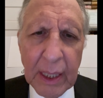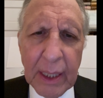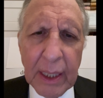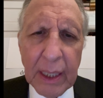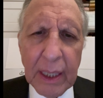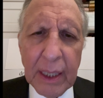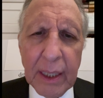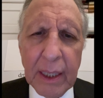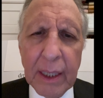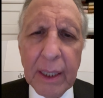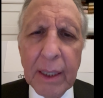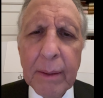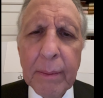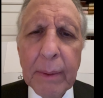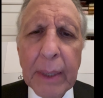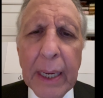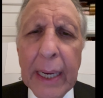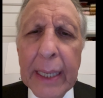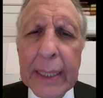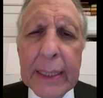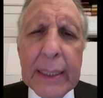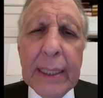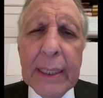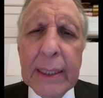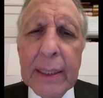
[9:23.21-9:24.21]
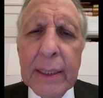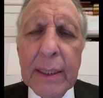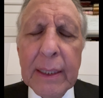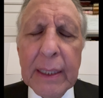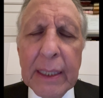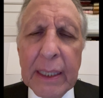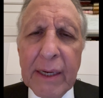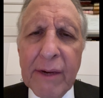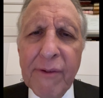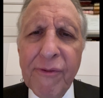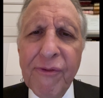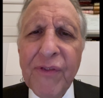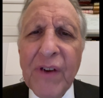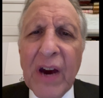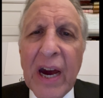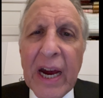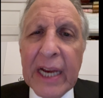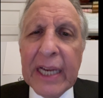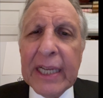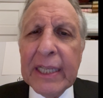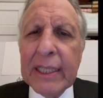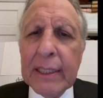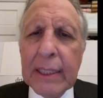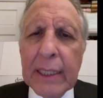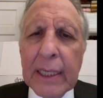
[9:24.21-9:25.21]
I can
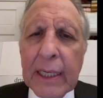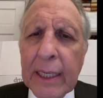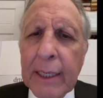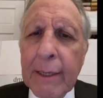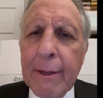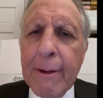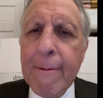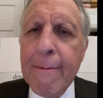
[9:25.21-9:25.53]
find a